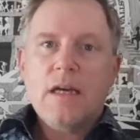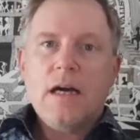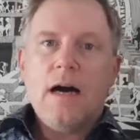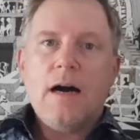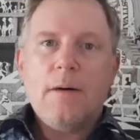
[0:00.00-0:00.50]

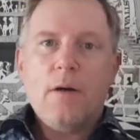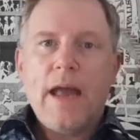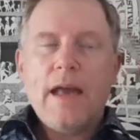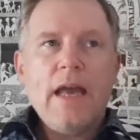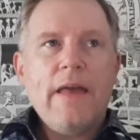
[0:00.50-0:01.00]

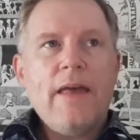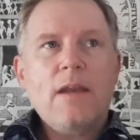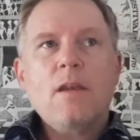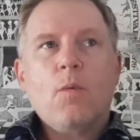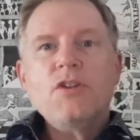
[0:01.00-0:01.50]
Okay, and
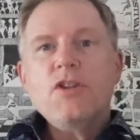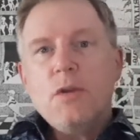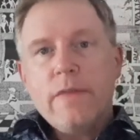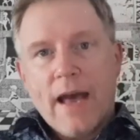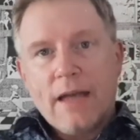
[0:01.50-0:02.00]
then once you
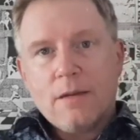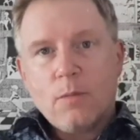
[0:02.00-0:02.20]
do that,